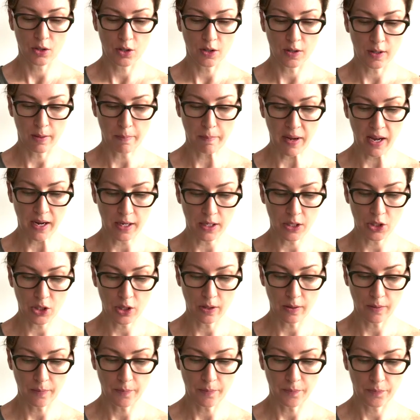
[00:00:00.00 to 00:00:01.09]
to the
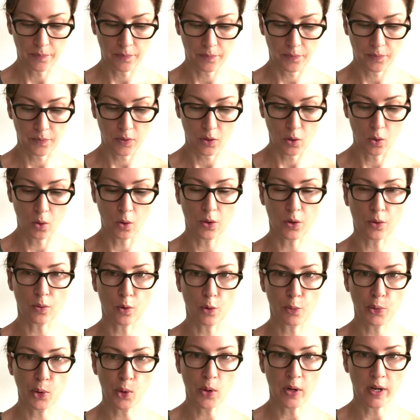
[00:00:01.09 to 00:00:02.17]
manager or the
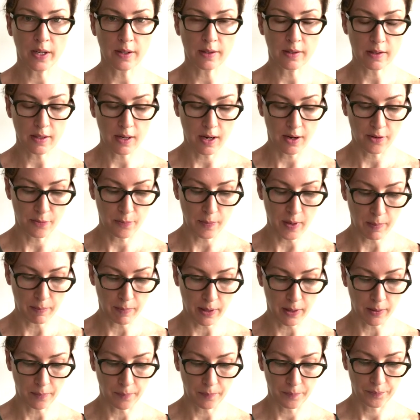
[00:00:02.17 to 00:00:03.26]
reporting staff
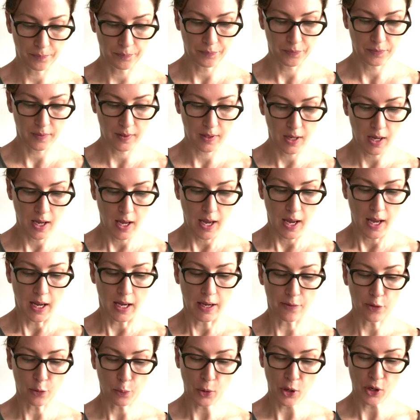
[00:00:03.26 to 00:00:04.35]
member.
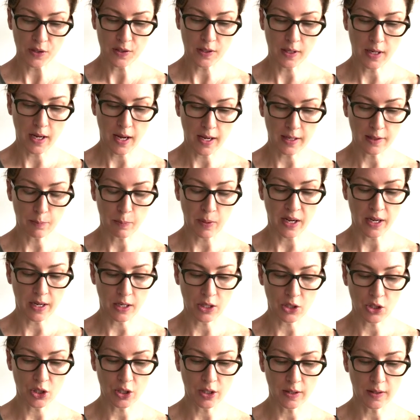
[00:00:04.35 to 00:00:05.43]
If a person has been
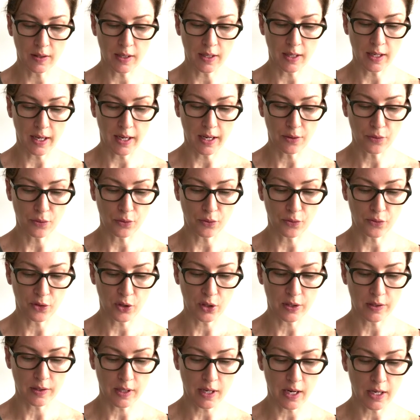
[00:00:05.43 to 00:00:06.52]
injured, the need for
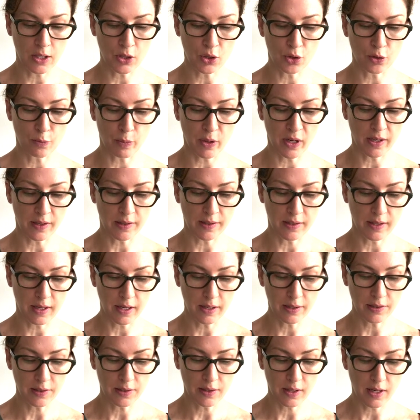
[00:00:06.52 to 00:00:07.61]
first aid should be
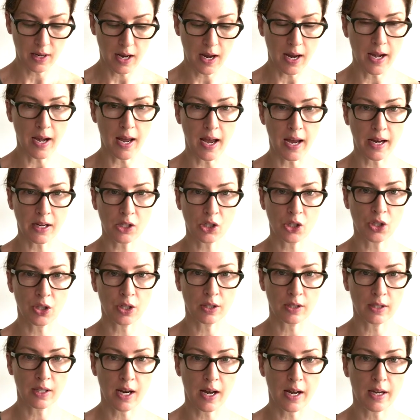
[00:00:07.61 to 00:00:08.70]
assessed and
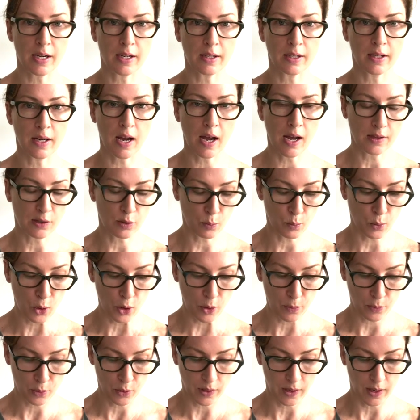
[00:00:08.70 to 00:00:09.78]
action taken as
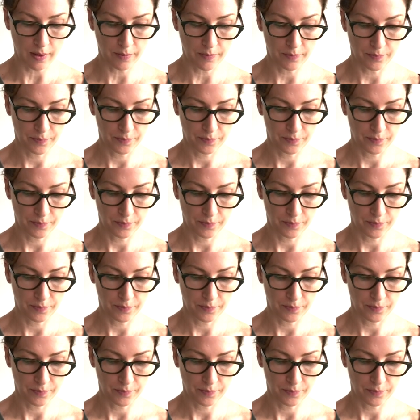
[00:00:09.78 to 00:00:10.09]
appropriate.